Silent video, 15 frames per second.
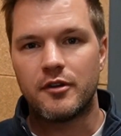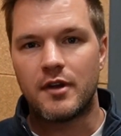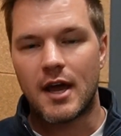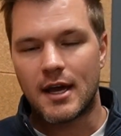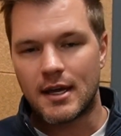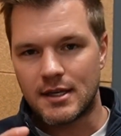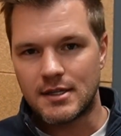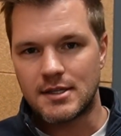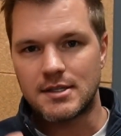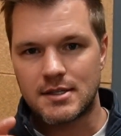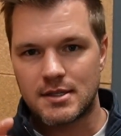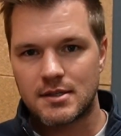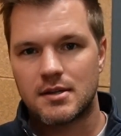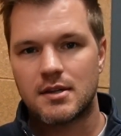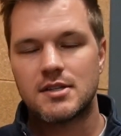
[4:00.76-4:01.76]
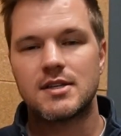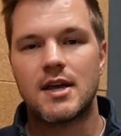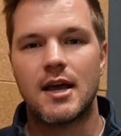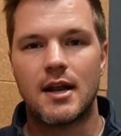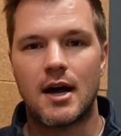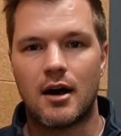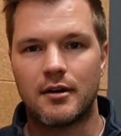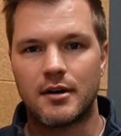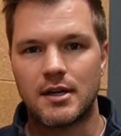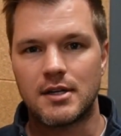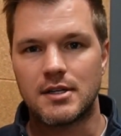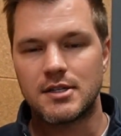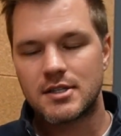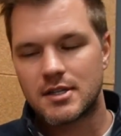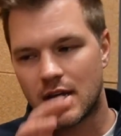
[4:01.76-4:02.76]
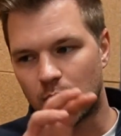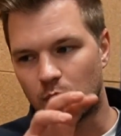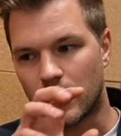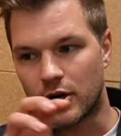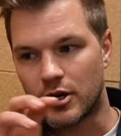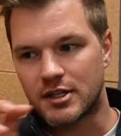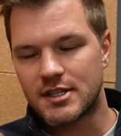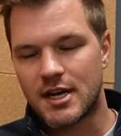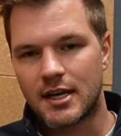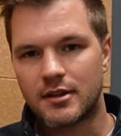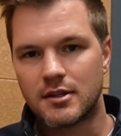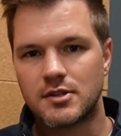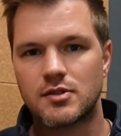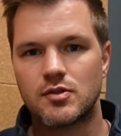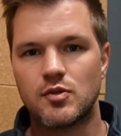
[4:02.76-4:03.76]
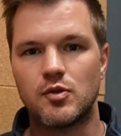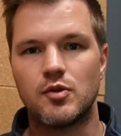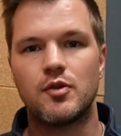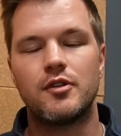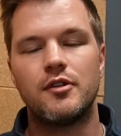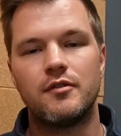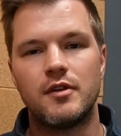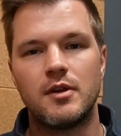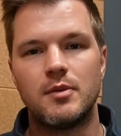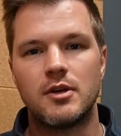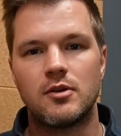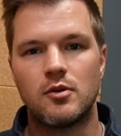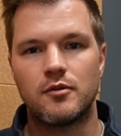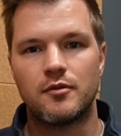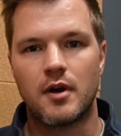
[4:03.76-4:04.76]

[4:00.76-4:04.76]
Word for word: today is say it how it is. And we're going to take this through the V B Q